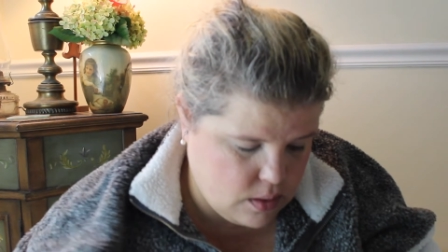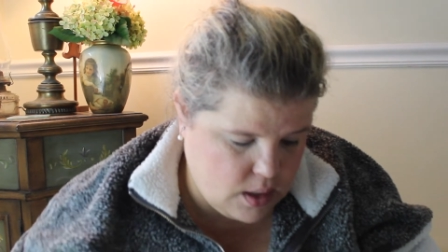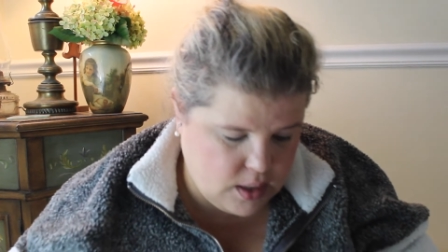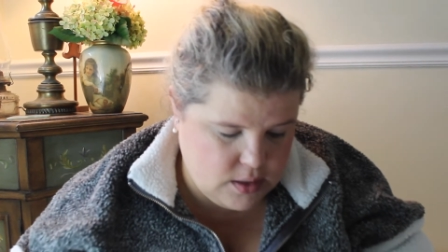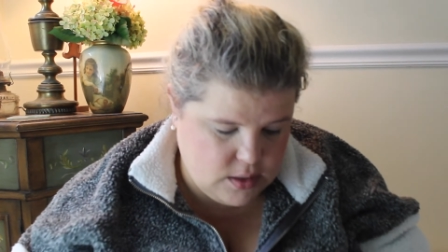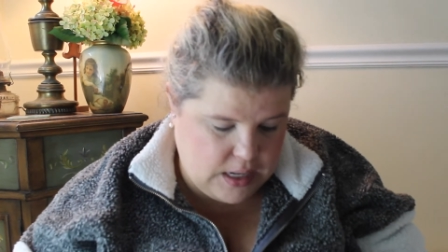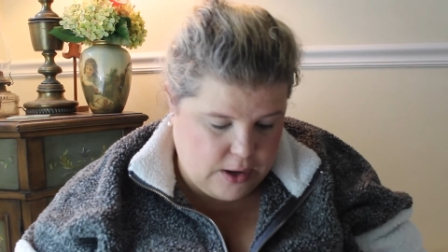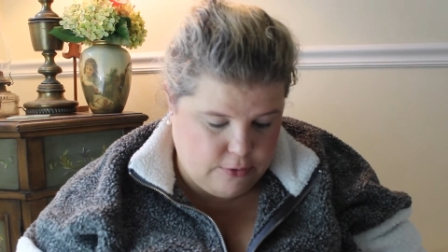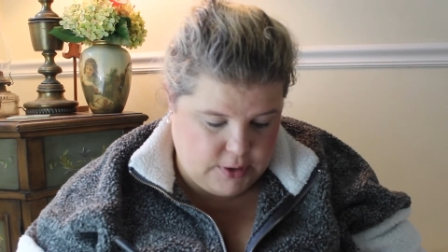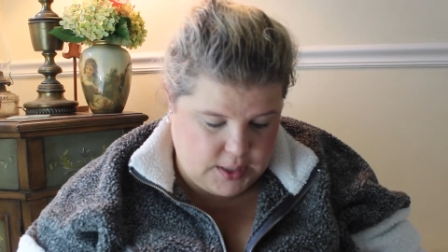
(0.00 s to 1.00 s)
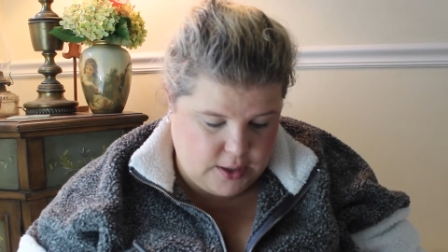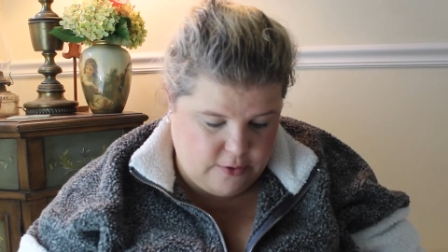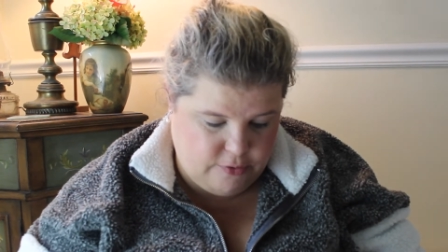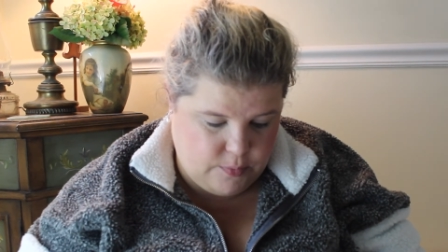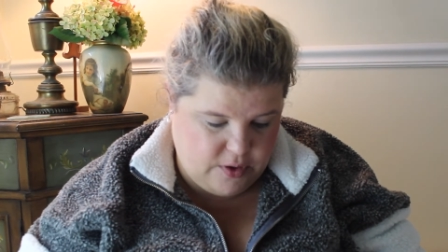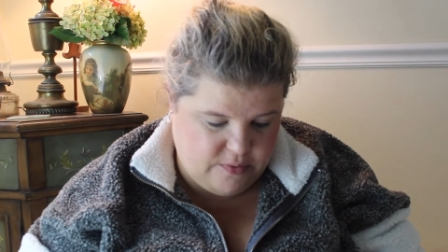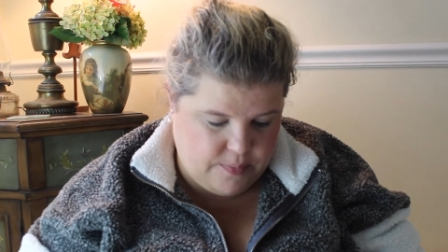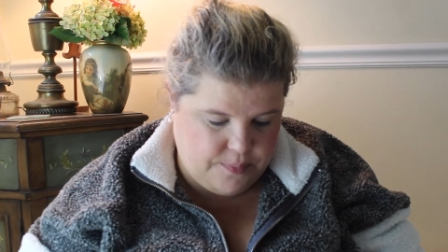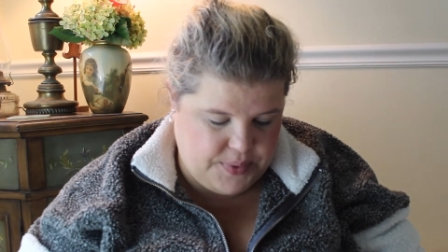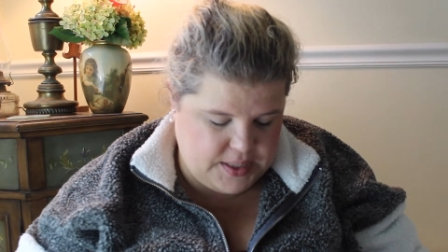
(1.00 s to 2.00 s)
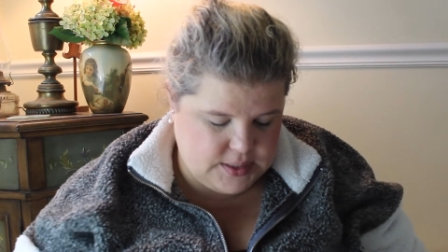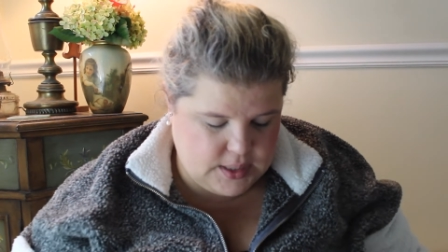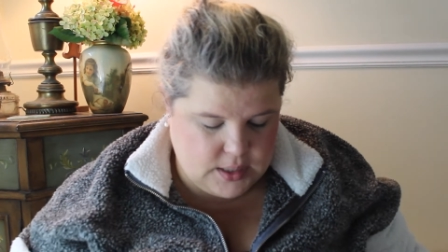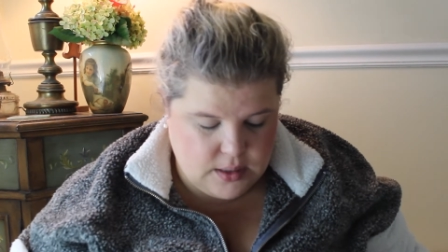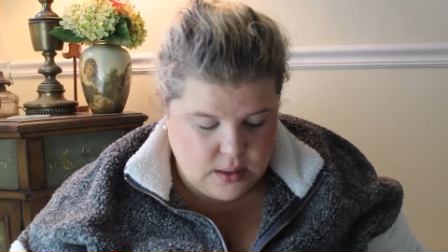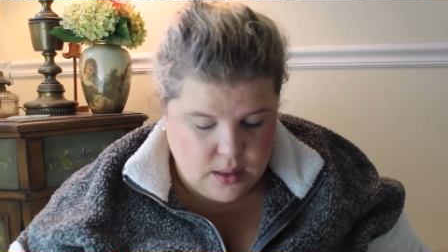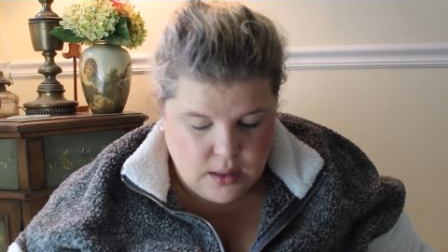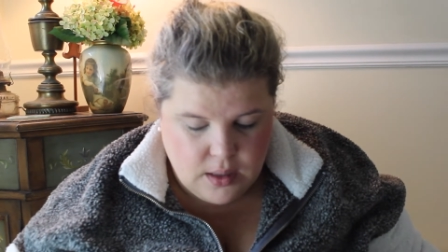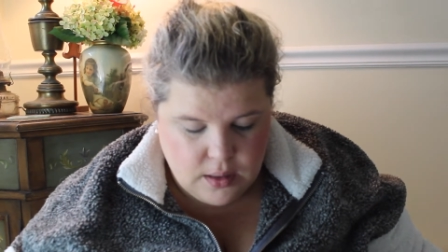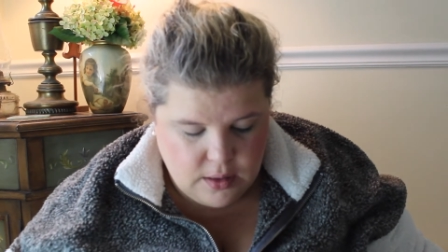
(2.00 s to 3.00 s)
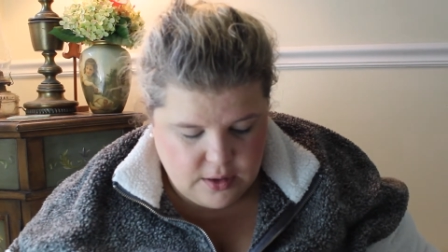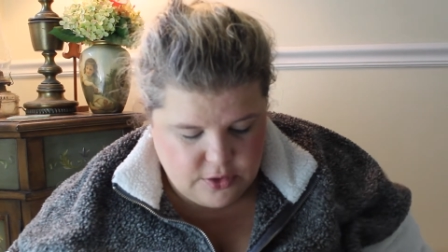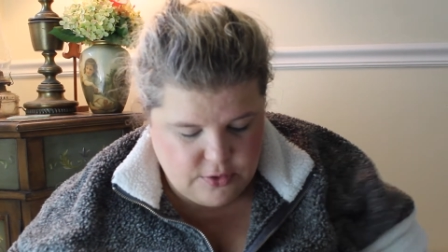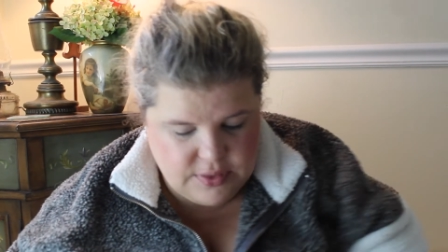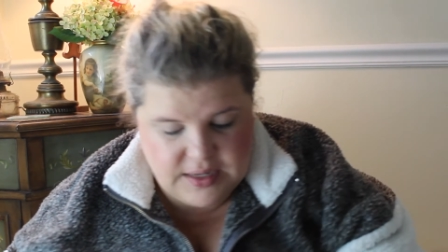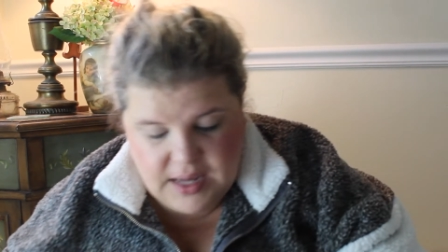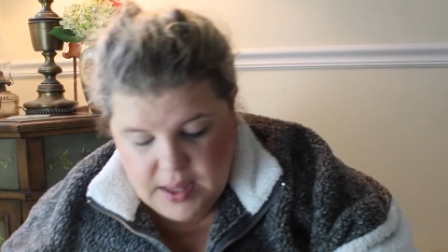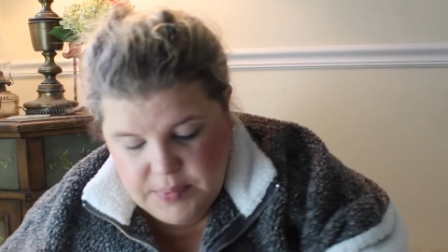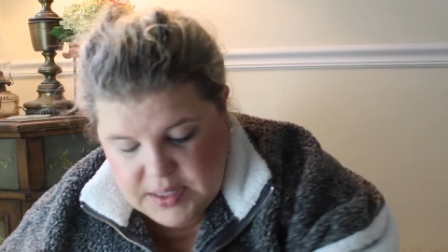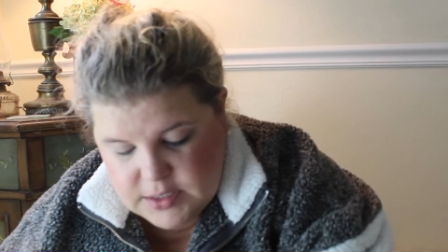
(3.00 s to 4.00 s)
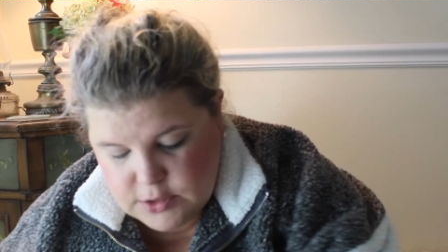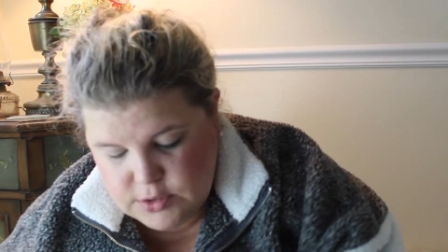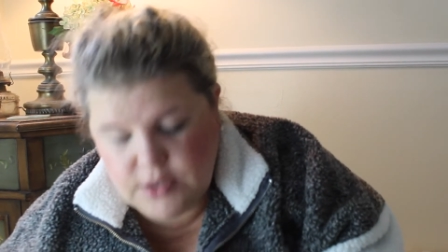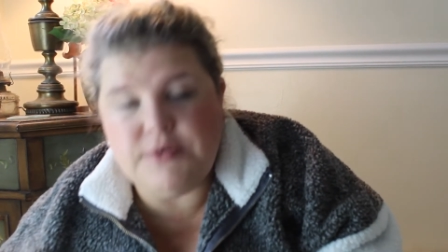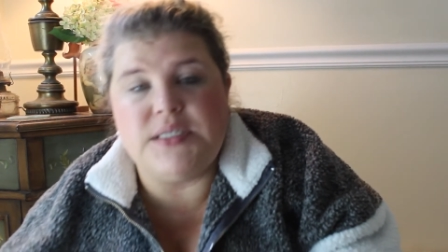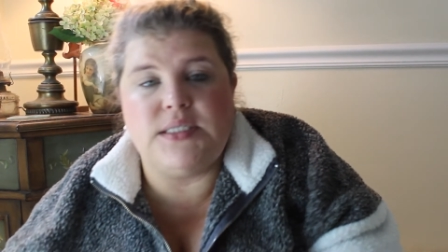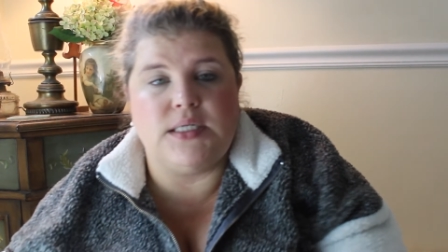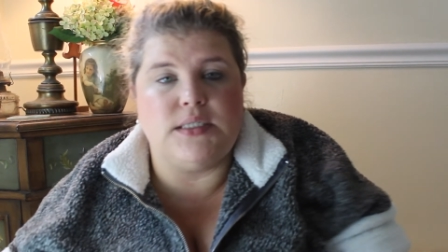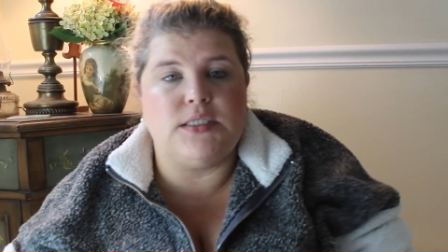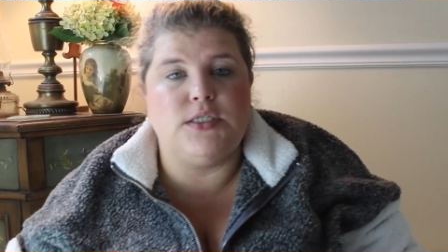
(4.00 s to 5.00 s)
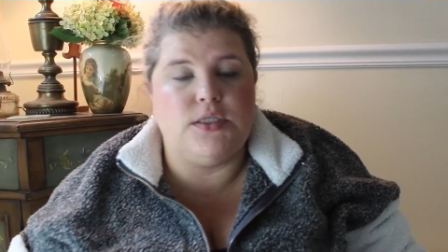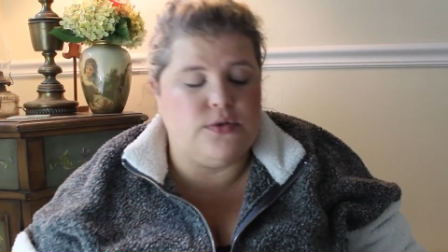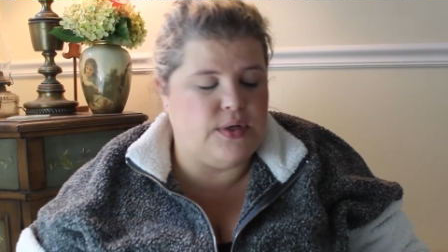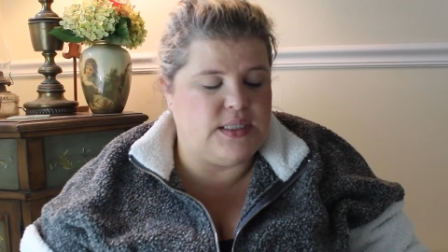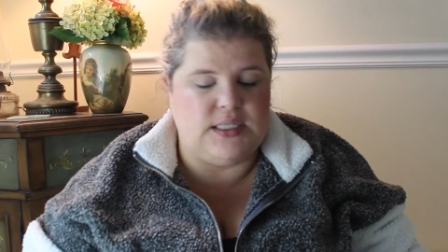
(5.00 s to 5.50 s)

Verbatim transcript: I just now really go for more of a basic look throughout the day because there's no reason to do a